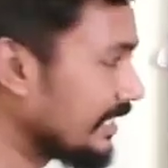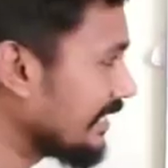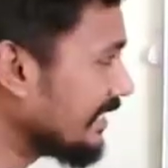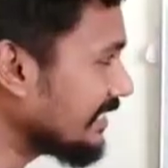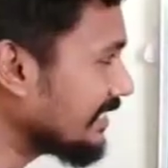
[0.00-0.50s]

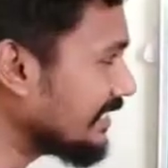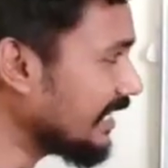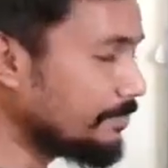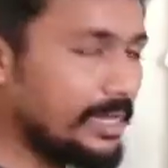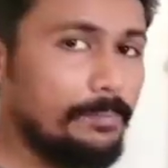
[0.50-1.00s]
This
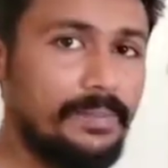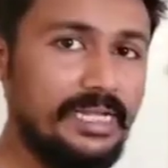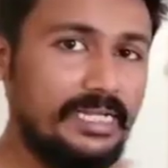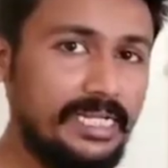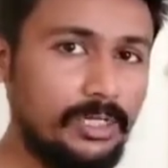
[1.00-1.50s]
sigma
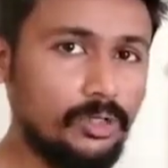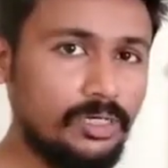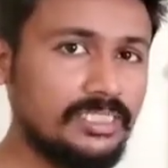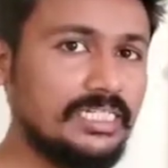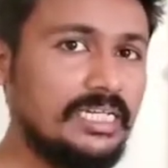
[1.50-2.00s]
P
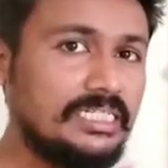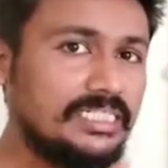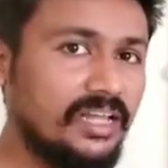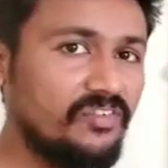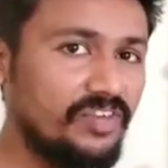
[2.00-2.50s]
denotes
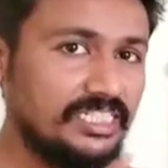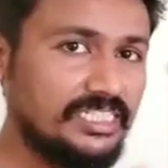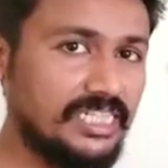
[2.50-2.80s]
surface